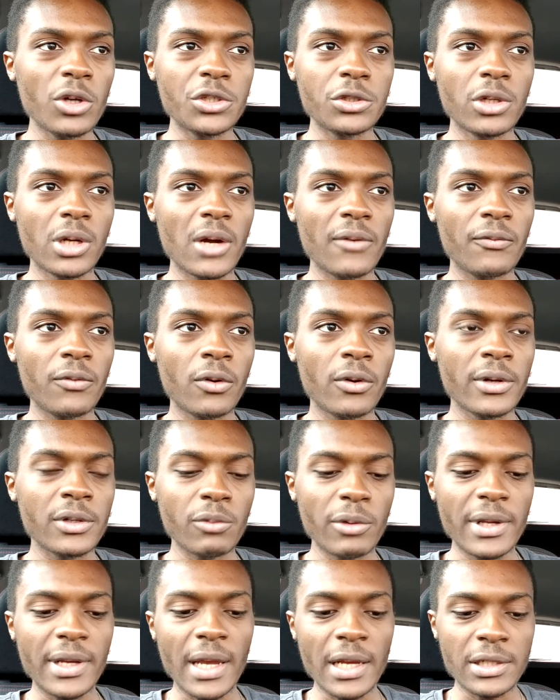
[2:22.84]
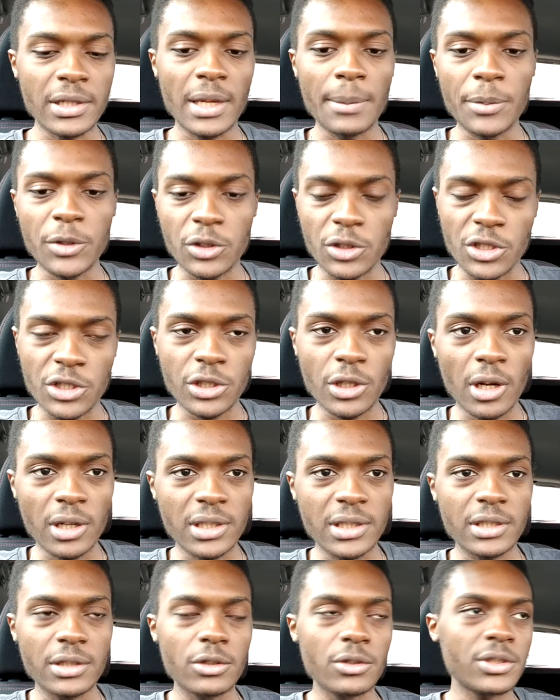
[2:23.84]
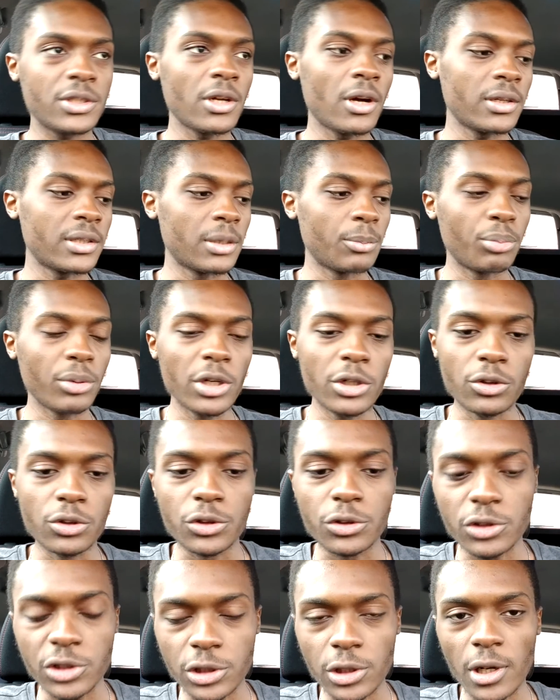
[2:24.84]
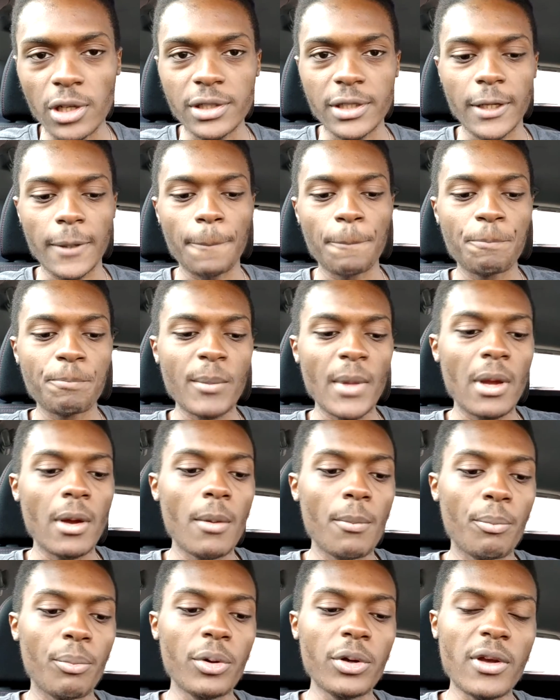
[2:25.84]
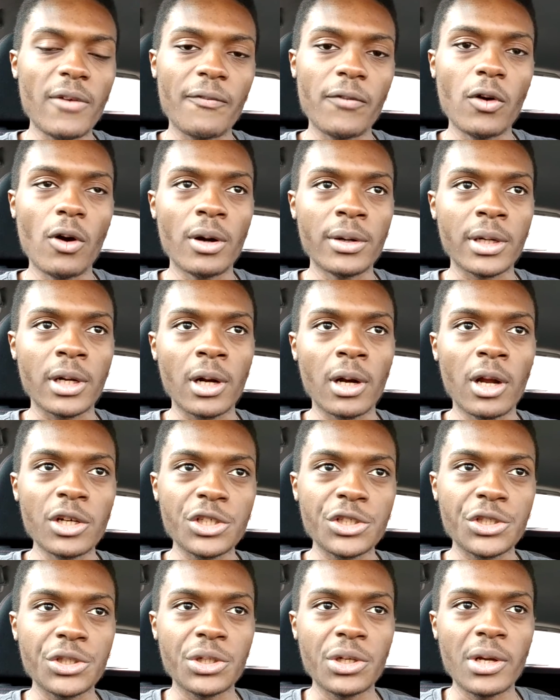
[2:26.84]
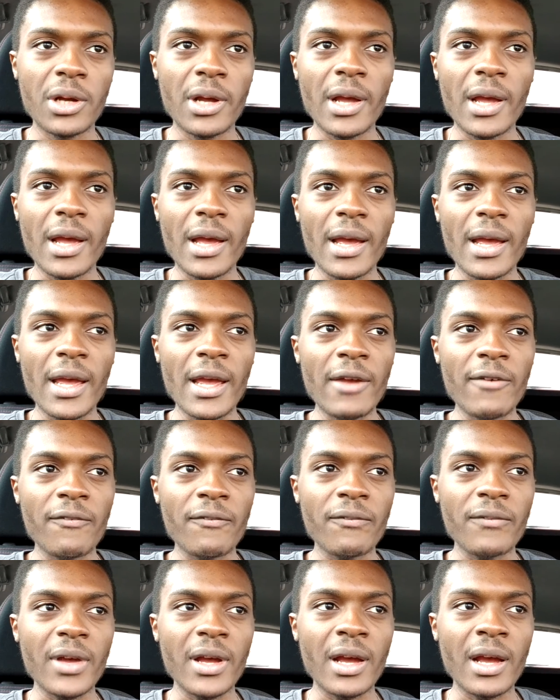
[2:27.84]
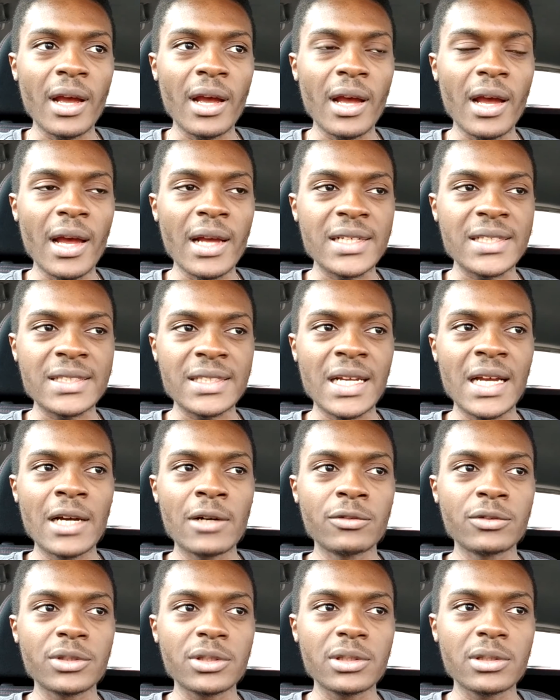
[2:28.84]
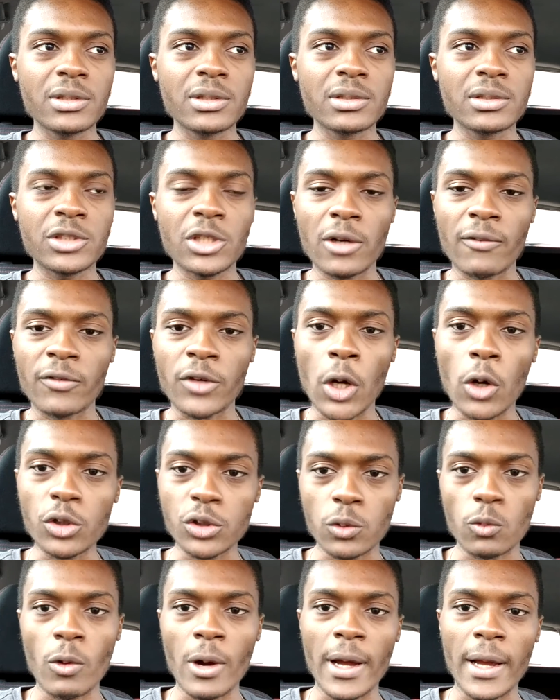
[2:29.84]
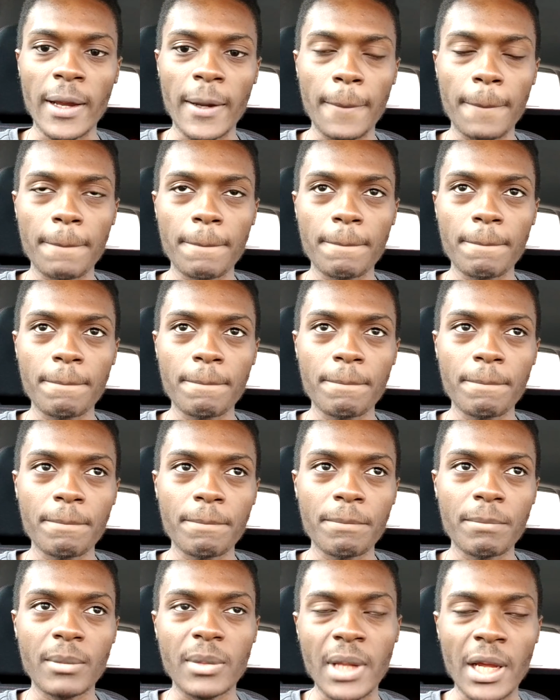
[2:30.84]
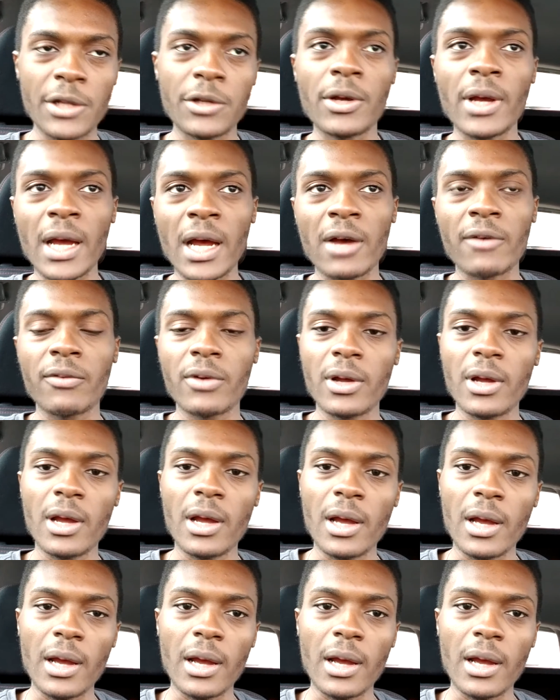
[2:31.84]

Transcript: what you should look out for is when you get the EP2, you start it, put it in neutral, start it, put your foot on the clutch. If a sound sort of goes away, then you have